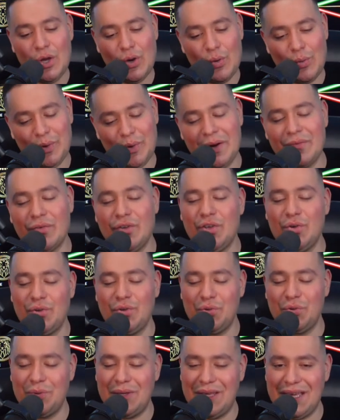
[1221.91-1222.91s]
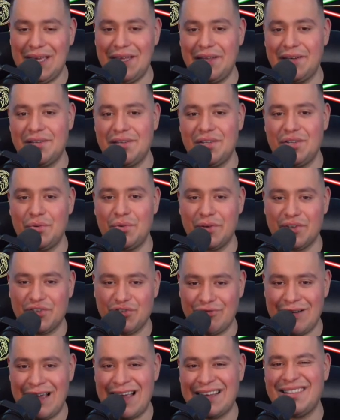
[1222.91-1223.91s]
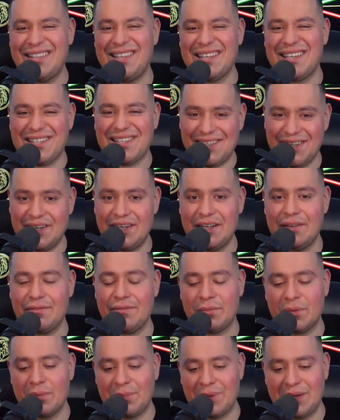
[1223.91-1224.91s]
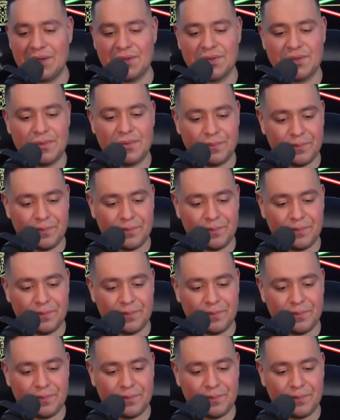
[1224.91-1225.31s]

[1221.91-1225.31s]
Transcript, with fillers: Whenever you do heat, you extract the acidity from the beans.